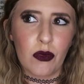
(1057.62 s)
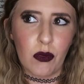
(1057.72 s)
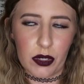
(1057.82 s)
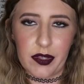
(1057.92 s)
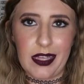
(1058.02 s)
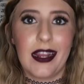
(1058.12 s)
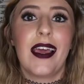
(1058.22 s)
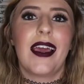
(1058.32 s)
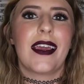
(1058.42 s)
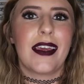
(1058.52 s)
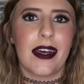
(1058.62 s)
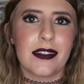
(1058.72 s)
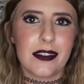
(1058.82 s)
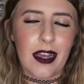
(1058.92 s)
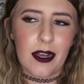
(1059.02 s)
worth it.
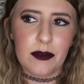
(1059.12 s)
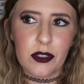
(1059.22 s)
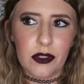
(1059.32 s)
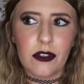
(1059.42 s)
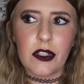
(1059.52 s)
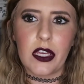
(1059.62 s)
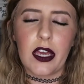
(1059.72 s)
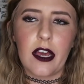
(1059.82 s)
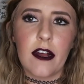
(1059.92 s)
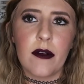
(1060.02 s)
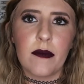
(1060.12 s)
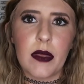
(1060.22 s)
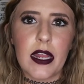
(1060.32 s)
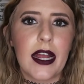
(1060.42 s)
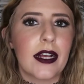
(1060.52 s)
Yes, absolutely. Um,
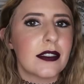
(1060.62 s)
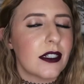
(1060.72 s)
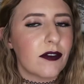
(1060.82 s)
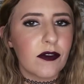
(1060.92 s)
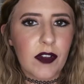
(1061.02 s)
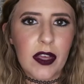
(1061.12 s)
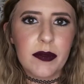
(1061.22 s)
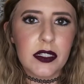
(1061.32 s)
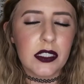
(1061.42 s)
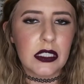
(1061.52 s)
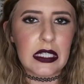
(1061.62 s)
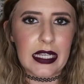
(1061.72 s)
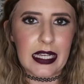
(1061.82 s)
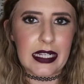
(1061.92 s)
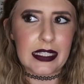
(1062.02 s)
it has a different vibe than
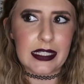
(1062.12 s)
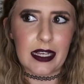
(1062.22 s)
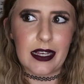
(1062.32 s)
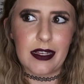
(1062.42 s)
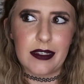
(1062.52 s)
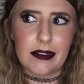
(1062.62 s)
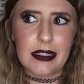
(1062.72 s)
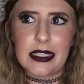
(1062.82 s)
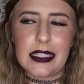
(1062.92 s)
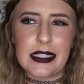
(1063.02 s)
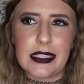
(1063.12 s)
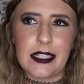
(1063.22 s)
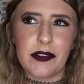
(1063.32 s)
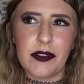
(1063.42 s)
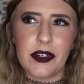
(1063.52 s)
Disneyland. It's a, it's a
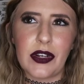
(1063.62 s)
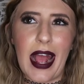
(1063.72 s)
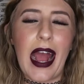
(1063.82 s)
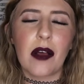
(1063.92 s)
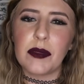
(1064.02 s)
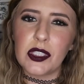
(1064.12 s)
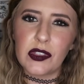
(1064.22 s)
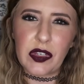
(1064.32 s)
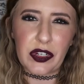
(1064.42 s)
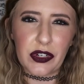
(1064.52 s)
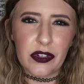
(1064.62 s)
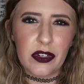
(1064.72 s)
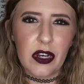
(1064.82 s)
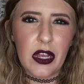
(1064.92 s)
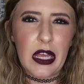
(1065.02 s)
different atmosphere.
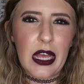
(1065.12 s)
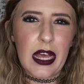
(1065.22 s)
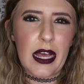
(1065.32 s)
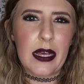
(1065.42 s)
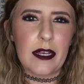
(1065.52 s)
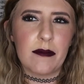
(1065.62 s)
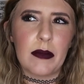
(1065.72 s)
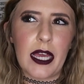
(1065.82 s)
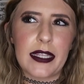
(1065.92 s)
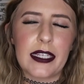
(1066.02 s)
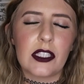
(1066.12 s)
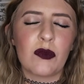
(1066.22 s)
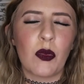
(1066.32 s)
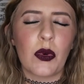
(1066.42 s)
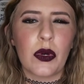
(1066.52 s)
Um, I think
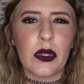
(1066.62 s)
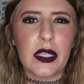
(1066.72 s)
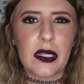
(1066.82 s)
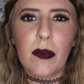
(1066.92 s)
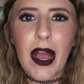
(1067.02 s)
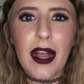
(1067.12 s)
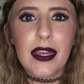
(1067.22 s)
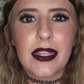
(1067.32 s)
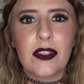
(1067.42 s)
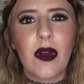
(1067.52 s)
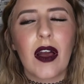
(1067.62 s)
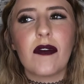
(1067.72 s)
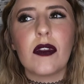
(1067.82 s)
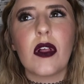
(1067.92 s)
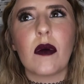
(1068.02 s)
it's more laid back, and you
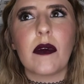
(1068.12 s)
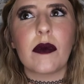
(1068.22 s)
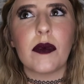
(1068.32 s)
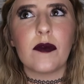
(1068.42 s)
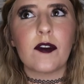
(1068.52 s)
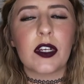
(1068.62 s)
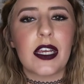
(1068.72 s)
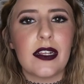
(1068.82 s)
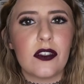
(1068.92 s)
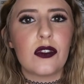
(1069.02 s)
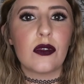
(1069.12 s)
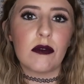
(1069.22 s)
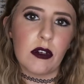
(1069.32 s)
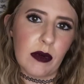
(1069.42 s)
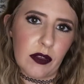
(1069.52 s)
have a lot more room for kids to
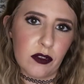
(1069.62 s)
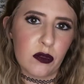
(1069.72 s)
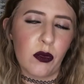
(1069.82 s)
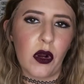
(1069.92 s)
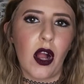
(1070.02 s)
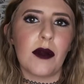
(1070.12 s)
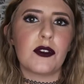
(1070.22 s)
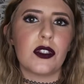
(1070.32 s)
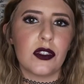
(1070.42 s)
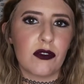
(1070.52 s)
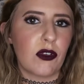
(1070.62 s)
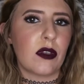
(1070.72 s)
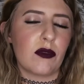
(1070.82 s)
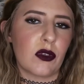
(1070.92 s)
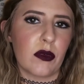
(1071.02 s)
run around. There's more options for
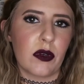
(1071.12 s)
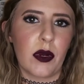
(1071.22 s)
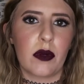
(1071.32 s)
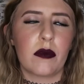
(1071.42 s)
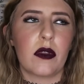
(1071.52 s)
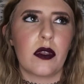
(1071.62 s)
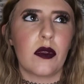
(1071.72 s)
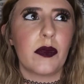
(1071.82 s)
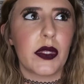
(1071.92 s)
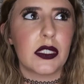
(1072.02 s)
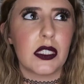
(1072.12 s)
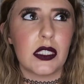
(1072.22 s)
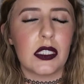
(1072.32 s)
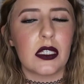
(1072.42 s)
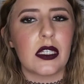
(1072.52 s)
them to run around. The only place at
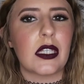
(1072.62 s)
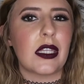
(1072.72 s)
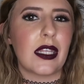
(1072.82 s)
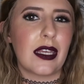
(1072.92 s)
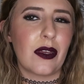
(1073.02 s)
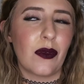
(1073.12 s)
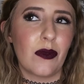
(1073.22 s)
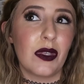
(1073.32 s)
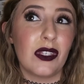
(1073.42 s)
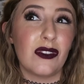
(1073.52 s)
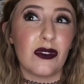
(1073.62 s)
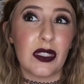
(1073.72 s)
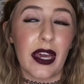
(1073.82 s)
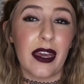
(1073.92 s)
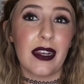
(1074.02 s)
Disneyland that they can really do
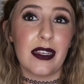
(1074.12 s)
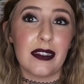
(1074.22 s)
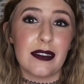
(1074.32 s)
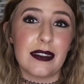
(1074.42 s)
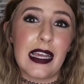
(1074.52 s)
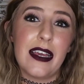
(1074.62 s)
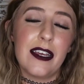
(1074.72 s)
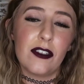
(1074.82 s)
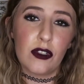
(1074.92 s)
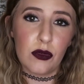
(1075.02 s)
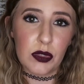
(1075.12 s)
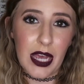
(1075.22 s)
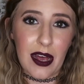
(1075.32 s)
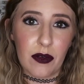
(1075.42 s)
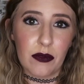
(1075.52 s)
that is
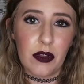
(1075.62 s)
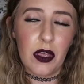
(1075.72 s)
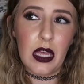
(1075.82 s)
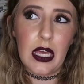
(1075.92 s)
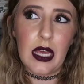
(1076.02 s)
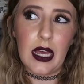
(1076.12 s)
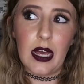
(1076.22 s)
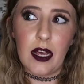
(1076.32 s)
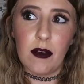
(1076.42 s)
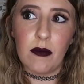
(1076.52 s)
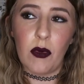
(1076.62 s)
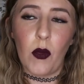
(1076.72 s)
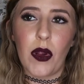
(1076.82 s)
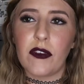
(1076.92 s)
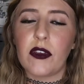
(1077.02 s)
Toontown, um,
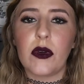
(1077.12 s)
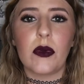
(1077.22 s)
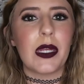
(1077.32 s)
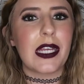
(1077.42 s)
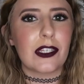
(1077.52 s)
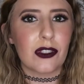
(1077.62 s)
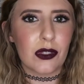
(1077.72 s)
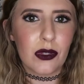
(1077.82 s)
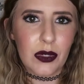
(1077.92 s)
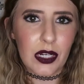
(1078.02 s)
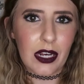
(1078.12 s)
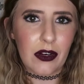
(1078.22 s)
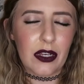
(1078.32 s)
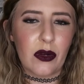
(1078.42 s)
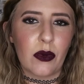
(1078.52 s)
or if you go to like a secluded
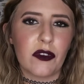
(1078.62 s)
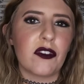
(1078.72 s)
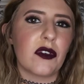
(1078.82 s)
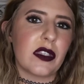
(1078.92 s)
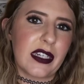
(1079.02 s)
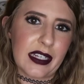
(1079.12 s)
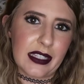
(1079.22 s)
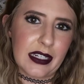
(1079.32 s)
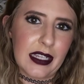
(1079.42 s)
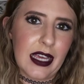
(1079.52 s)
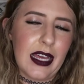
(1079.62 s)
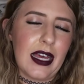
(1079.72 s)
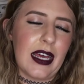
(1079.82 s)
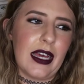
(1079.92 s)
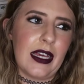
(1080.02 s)
area, or if you go to the island.
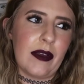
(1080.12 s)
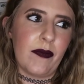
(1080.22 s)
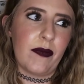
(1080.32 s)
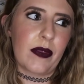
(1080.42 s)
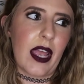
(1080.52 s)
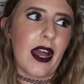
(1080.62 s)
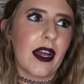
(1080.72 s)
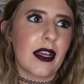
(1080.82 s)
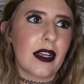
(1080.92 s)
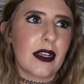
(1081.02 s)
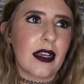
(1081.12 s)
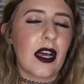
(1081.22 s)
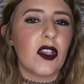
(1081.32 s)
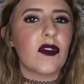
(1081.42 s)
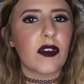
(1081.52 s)
Um, at
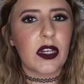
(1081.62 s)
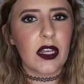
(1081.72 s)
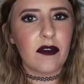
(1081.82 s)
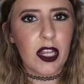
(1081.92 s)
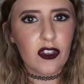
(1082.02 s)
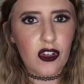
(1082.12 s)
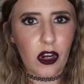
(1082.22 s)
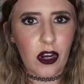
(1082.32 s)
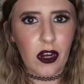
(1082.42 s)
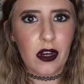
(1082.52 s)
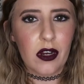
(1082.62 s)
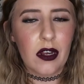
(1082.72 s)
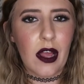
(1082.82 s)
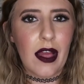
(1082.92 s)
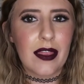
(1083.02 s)
California Adventure,
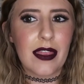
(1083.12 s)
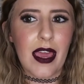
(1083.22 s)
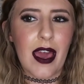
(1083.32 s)
they